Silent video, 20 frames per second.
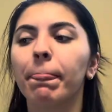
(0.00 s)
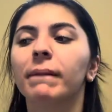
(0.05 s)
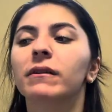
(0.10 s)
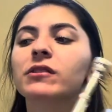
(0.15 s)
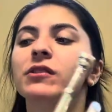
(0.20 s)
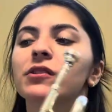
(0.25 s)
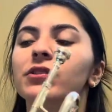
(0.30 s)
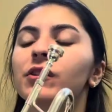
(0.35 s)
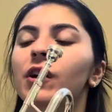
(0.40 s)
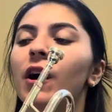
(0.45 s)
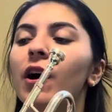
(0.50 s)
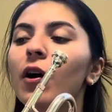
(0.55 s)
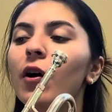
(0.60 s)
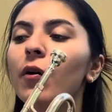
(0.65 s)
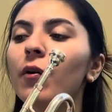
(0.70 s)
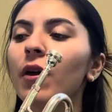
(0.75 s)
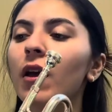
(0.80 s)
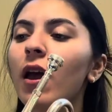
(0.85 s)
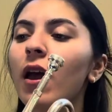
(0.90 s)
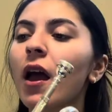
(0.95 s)

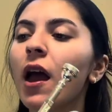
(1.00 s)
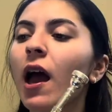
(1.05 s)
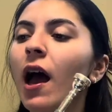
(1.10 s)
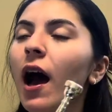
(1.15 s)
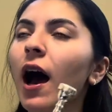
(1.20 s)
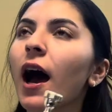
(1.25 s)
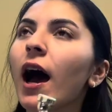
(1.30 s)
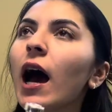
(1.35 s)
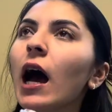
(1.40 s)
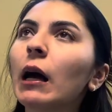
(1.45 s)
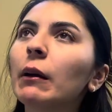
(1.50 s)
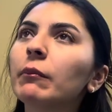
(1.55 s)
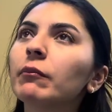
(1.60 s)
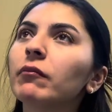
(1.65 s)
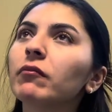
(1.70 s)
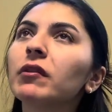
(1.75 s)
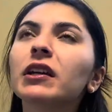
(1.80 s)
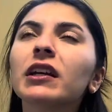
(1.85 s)
So we